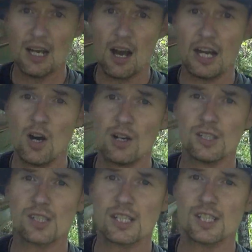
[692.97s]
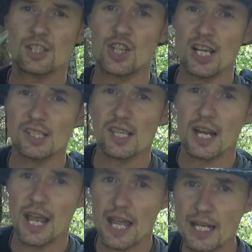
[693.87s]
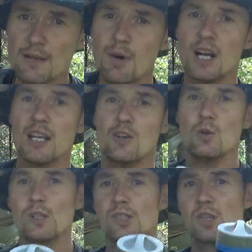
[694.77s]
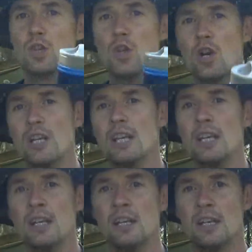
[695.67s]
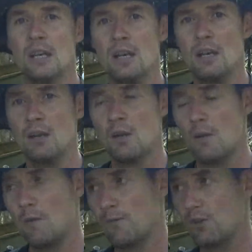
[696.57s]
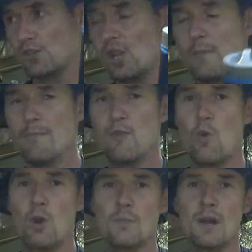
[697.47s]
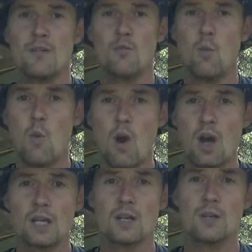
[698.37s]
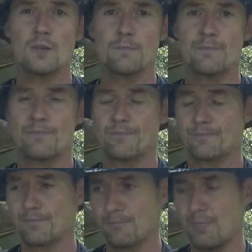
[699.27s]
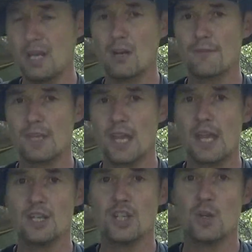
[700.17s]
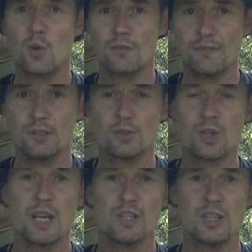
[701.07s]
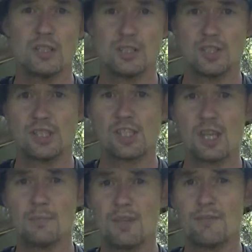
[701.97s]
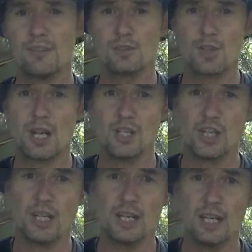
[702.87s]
I honestly suggest that anybody who is looking for some form of water purification or filtration to just skip the filtration,